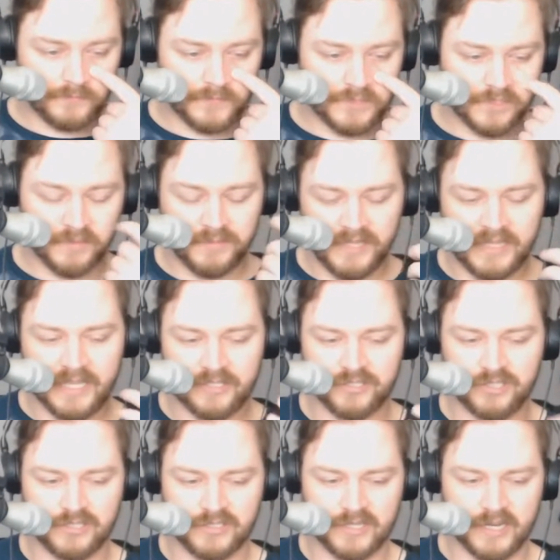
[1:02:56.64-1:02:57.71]
So I mean, that's
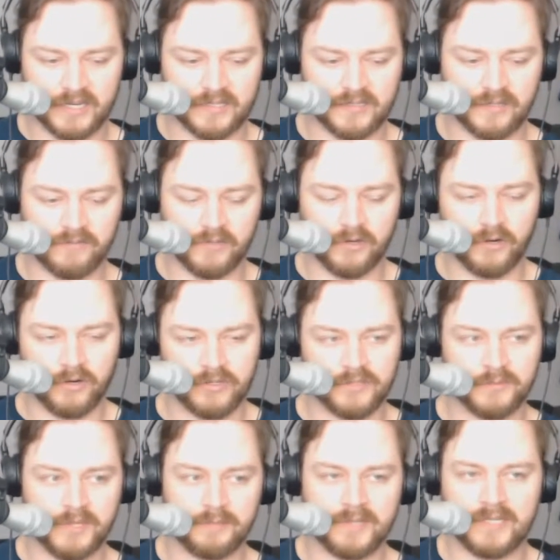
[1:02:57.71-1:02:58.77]
just the kind of stuff that irks
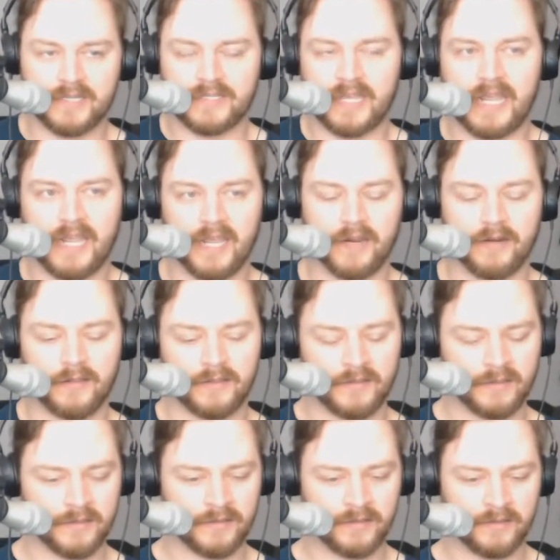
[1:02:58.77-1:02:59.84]
me, because I can't
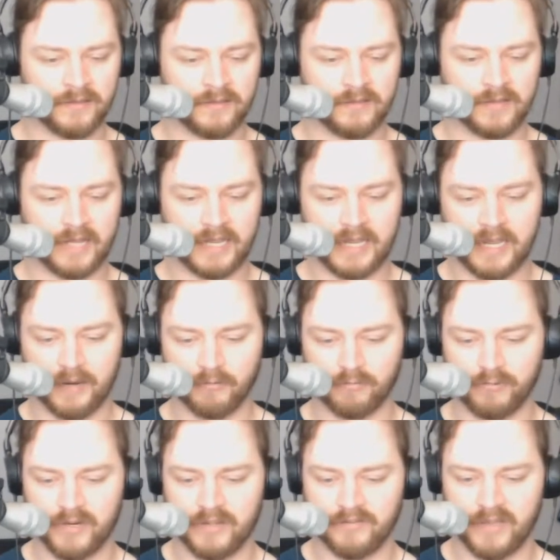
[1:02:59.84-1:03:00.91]

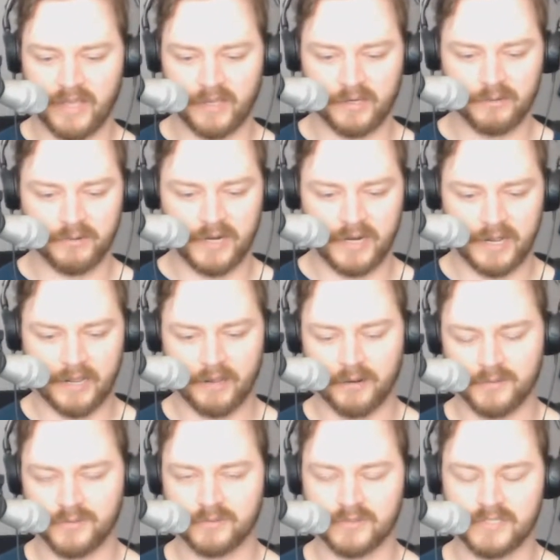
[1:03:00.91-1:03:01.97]
reevaluate how
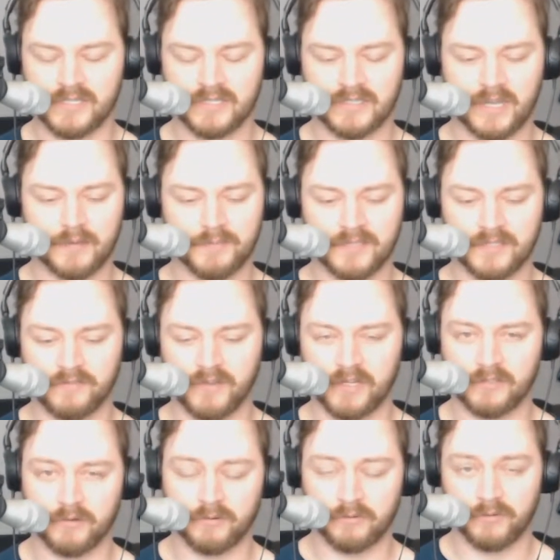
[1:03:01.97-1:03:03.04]
I'm doing the assignments if I
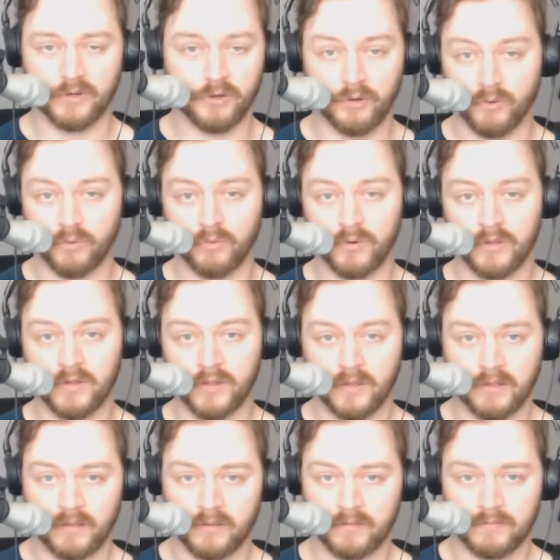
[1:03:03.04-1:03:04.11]
don't know
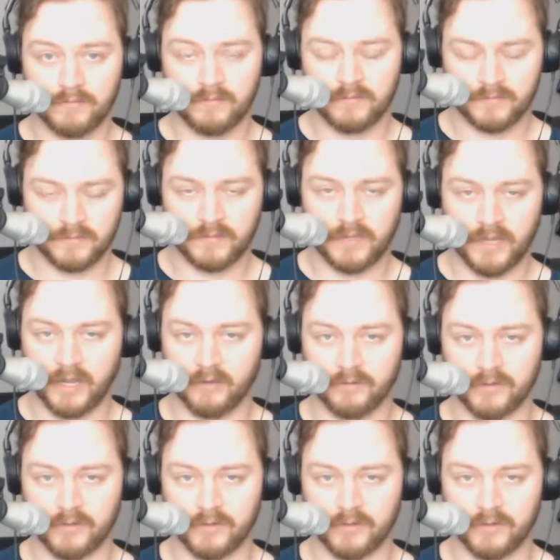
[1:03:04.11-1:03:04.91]
how